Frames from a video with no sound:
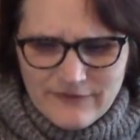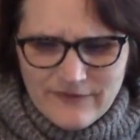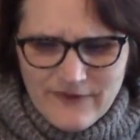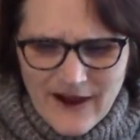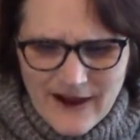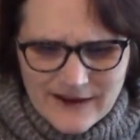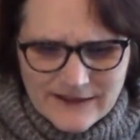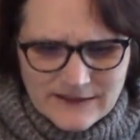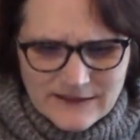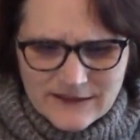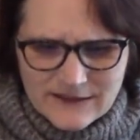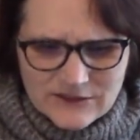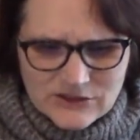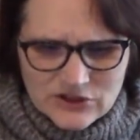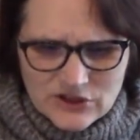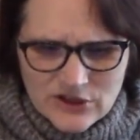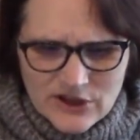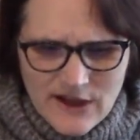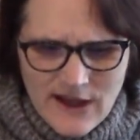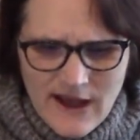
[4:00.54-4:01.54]
fighting?"
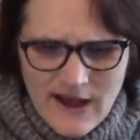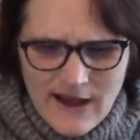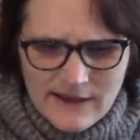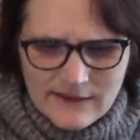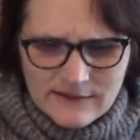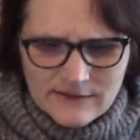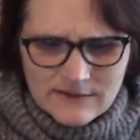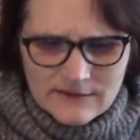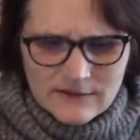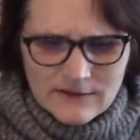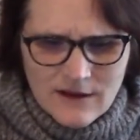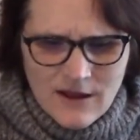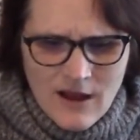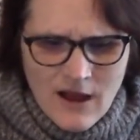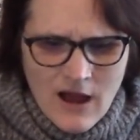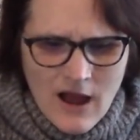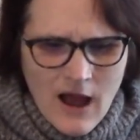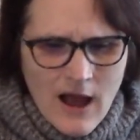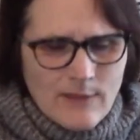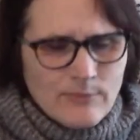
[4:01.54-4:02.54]
she asked.
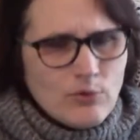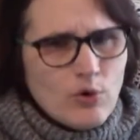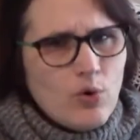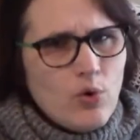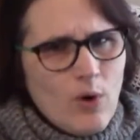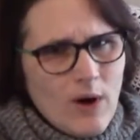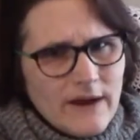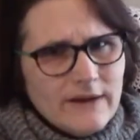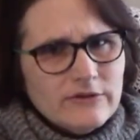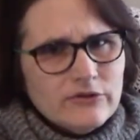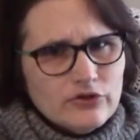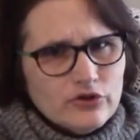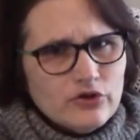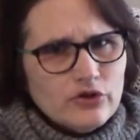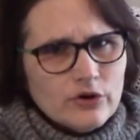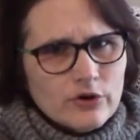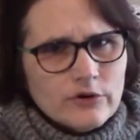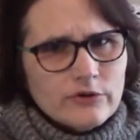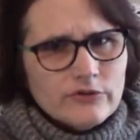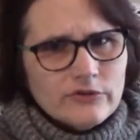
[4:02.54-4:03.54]
"I'm quite
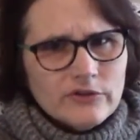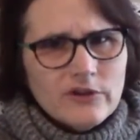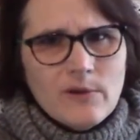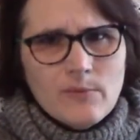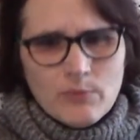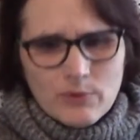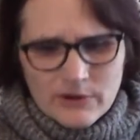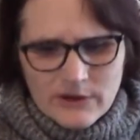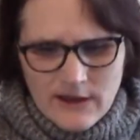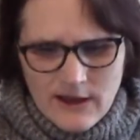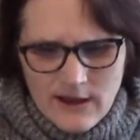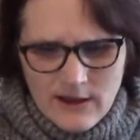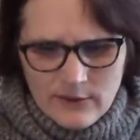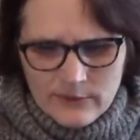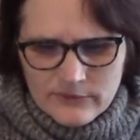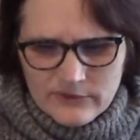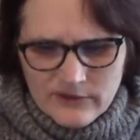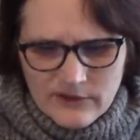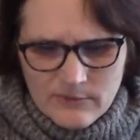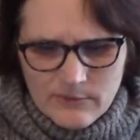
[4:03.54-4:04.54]
sure someone
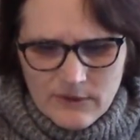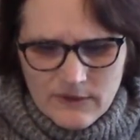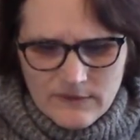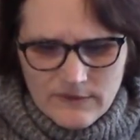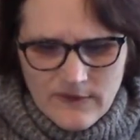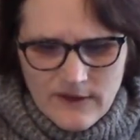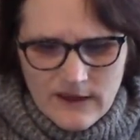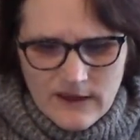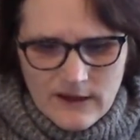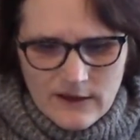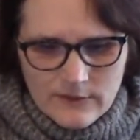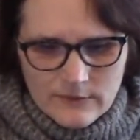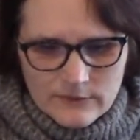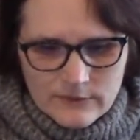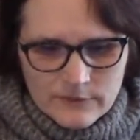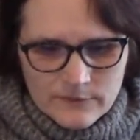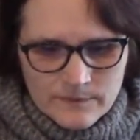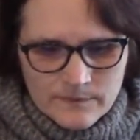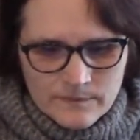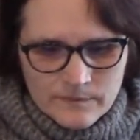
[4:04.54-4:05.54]
else can be found."
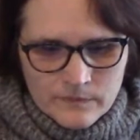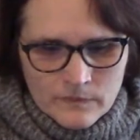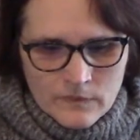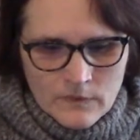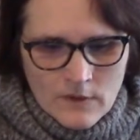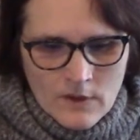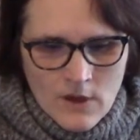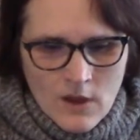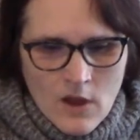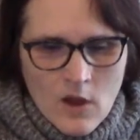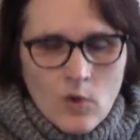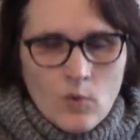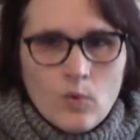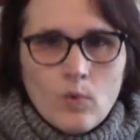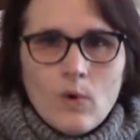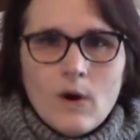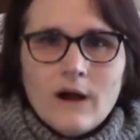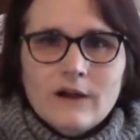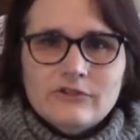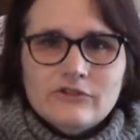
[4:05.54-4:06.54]

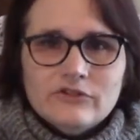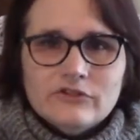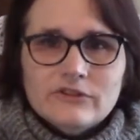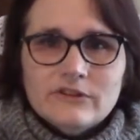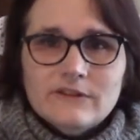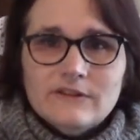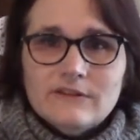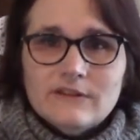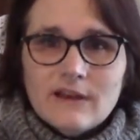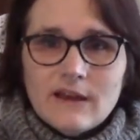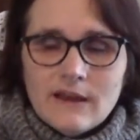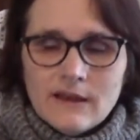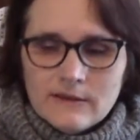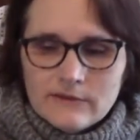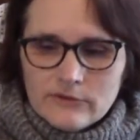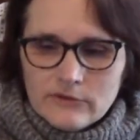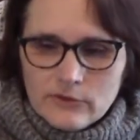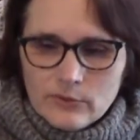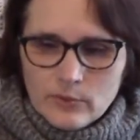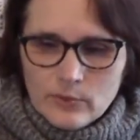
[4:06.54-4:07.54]
Washington's
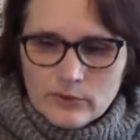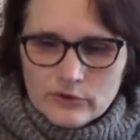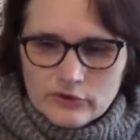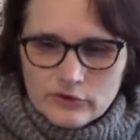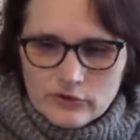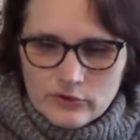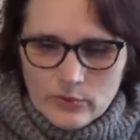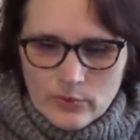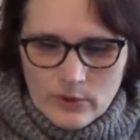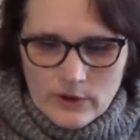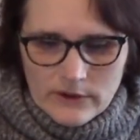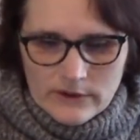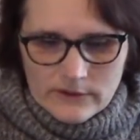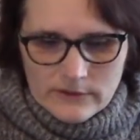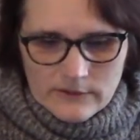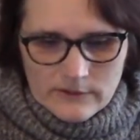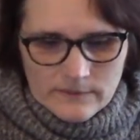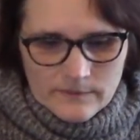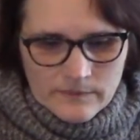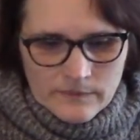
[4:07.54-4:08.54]
answer was short.
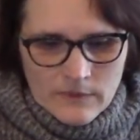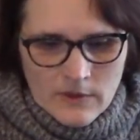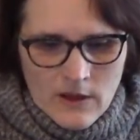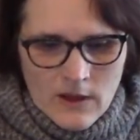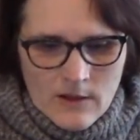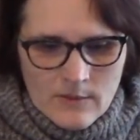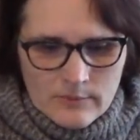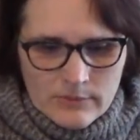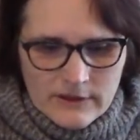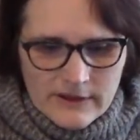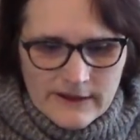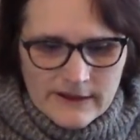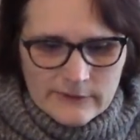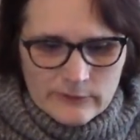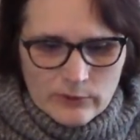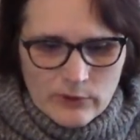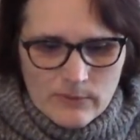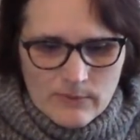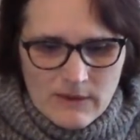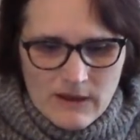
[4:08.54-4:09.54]
"Please
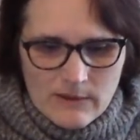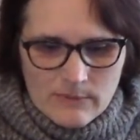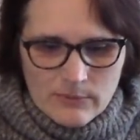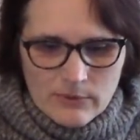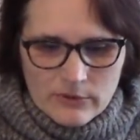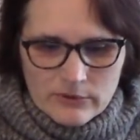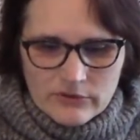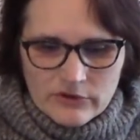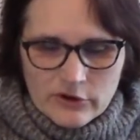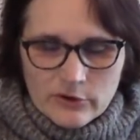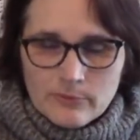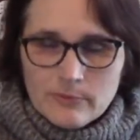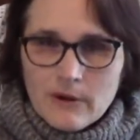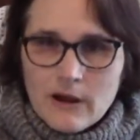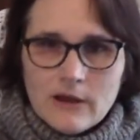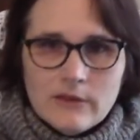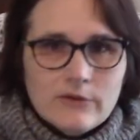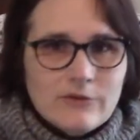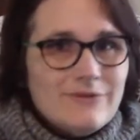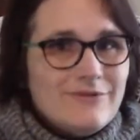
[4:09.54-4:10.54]
remember, dear
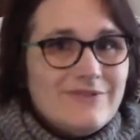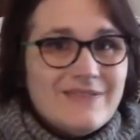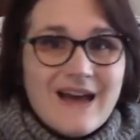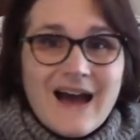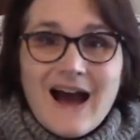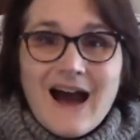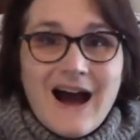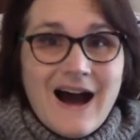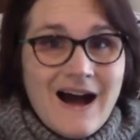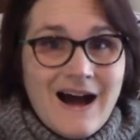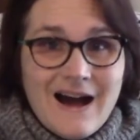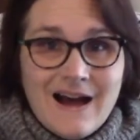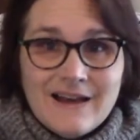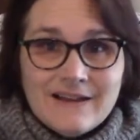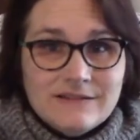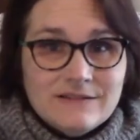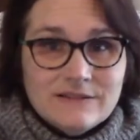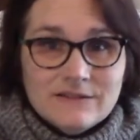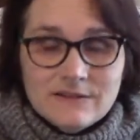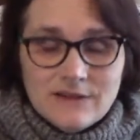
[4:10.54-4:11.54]
mother, that I
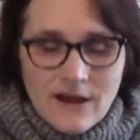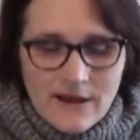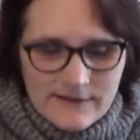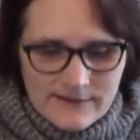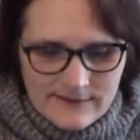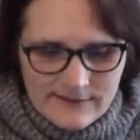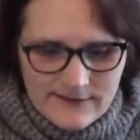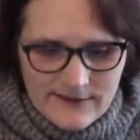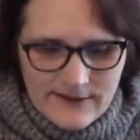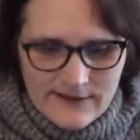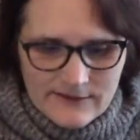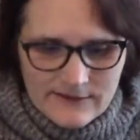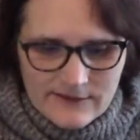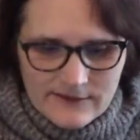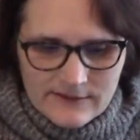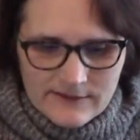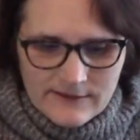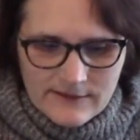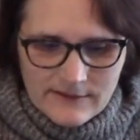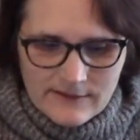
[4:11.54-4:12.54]
did not seek
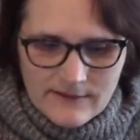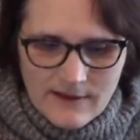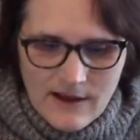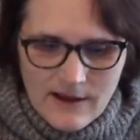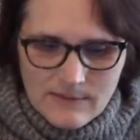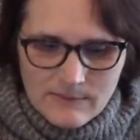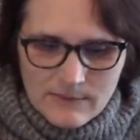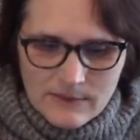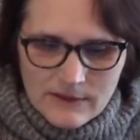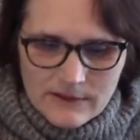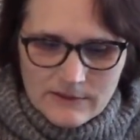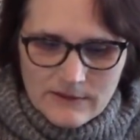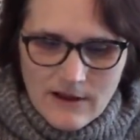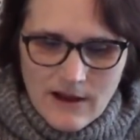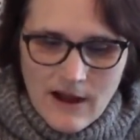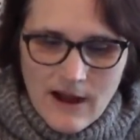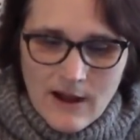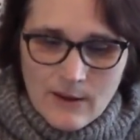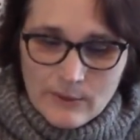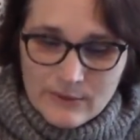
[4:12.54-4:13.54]
this assignment.
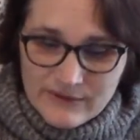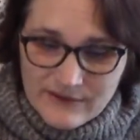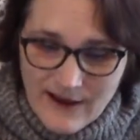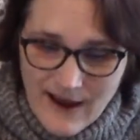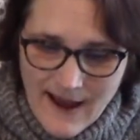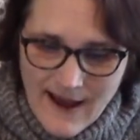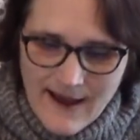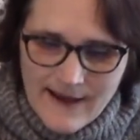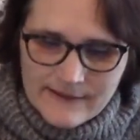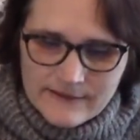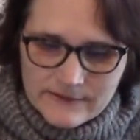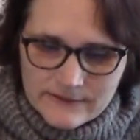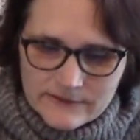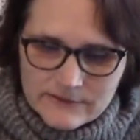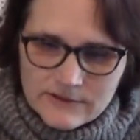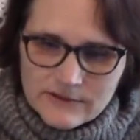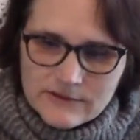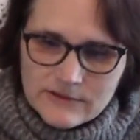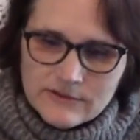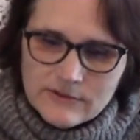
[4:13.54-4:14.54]
I was asked
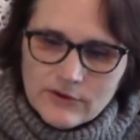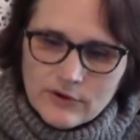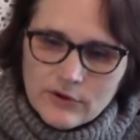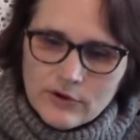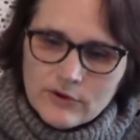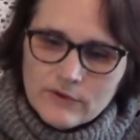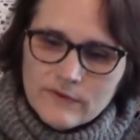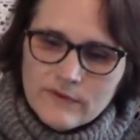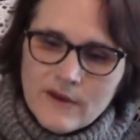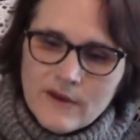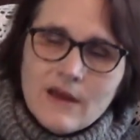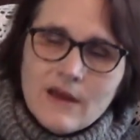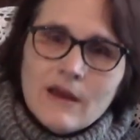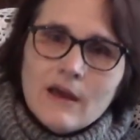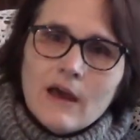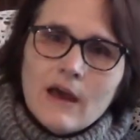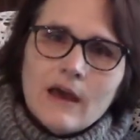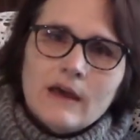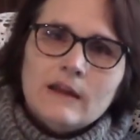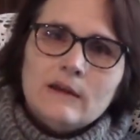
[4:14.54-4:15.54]
to serve,
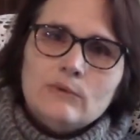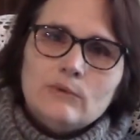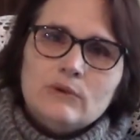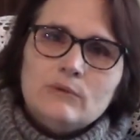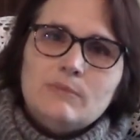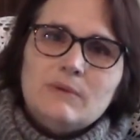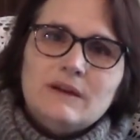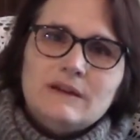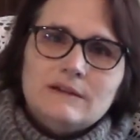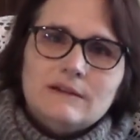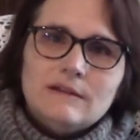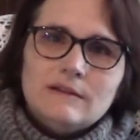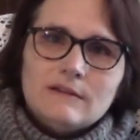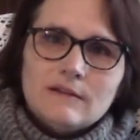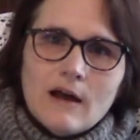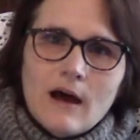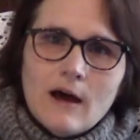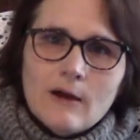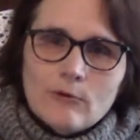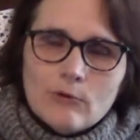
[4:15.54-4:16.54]
and it would be
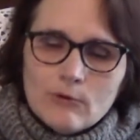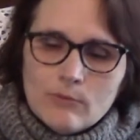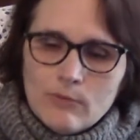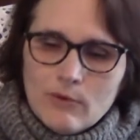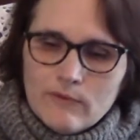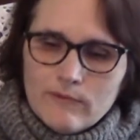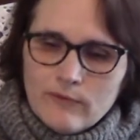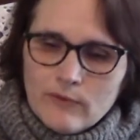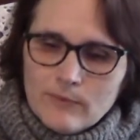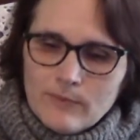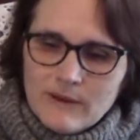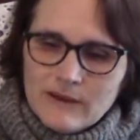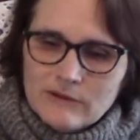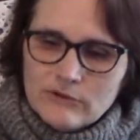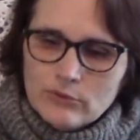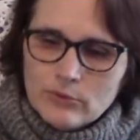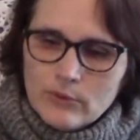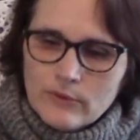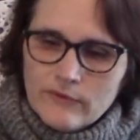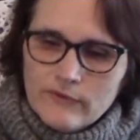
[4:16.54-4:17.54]
dishonorable for me
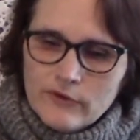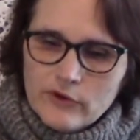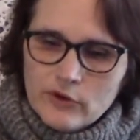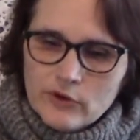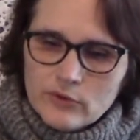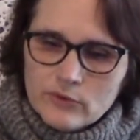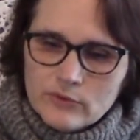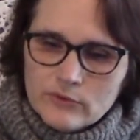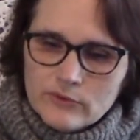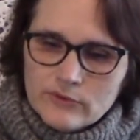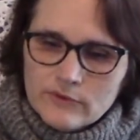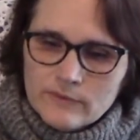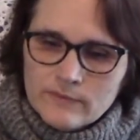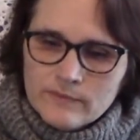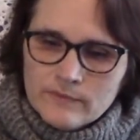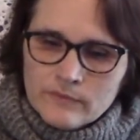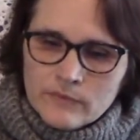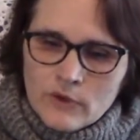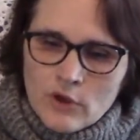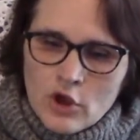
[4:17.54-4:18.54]
to refuse.
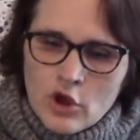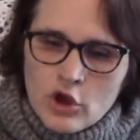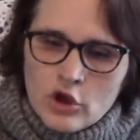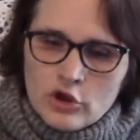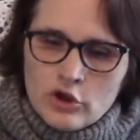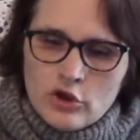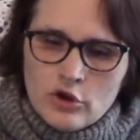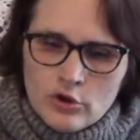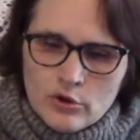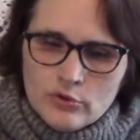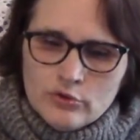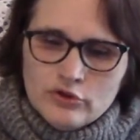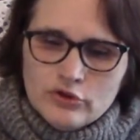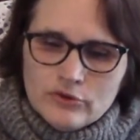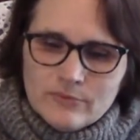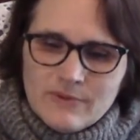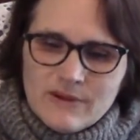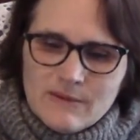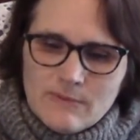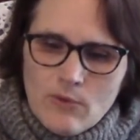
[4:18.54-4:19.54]
You
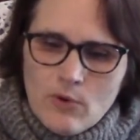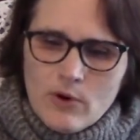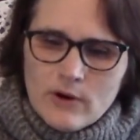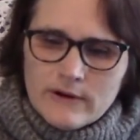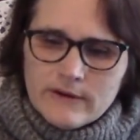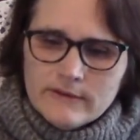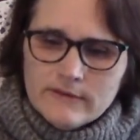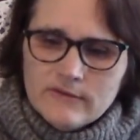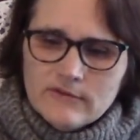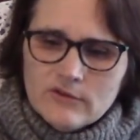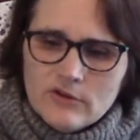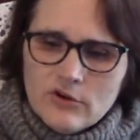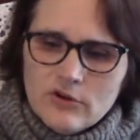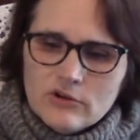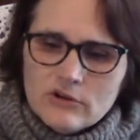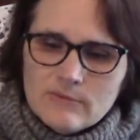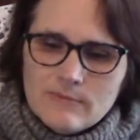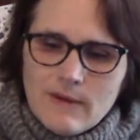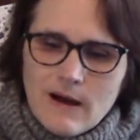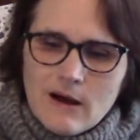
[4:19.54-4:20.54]
should be more
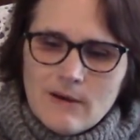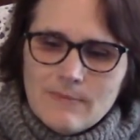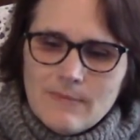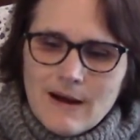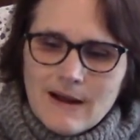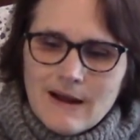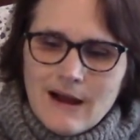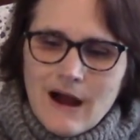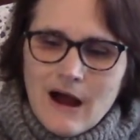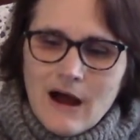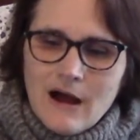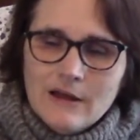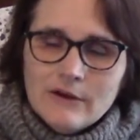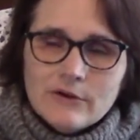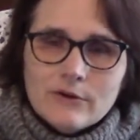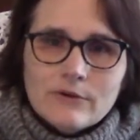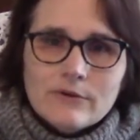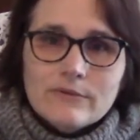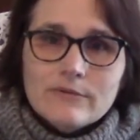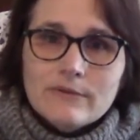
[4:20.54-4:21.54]
concerned about my
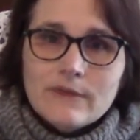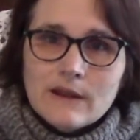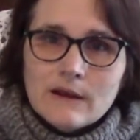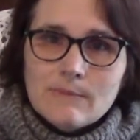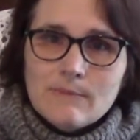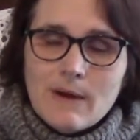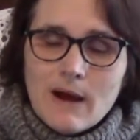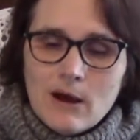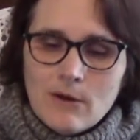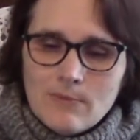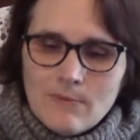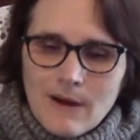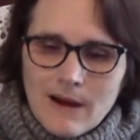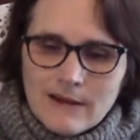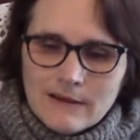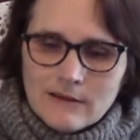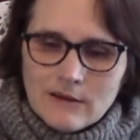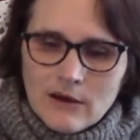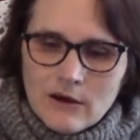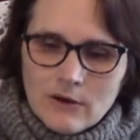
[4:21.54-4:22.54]
honor than about
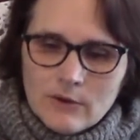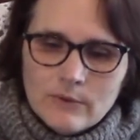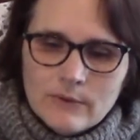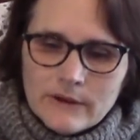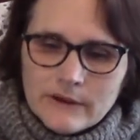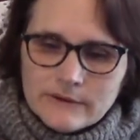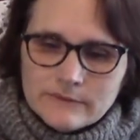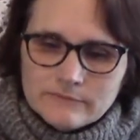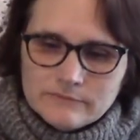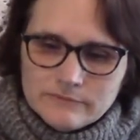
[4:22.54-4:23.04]
my going."